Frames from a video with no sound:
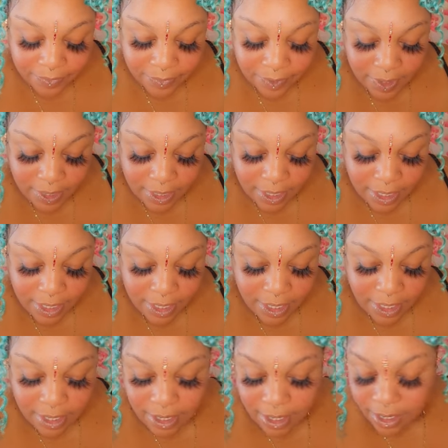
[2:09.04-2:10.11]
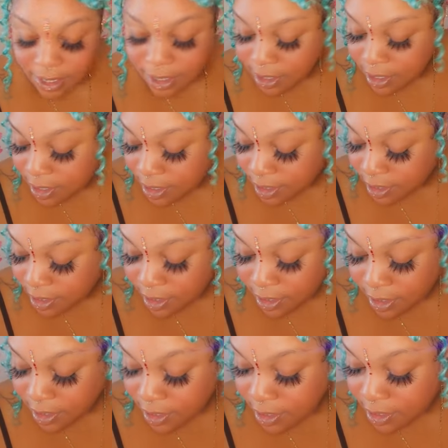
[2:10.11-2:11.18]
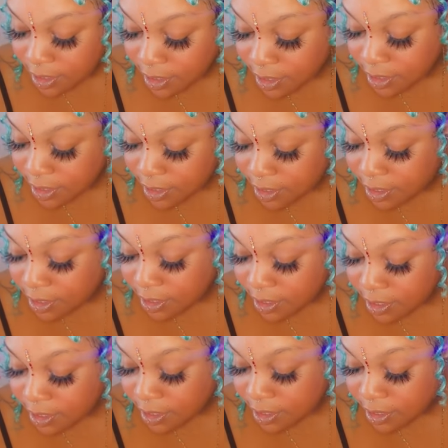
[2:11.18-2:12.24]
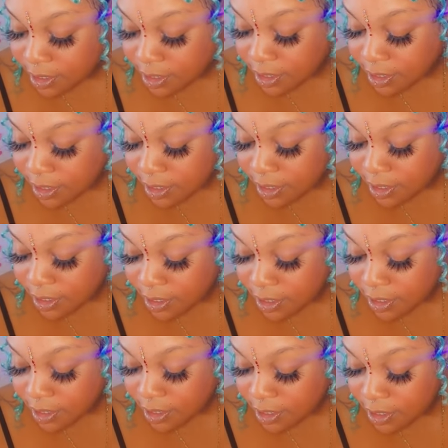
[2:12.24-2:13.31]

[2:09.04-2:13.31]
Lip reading: No one is speaking in this clip.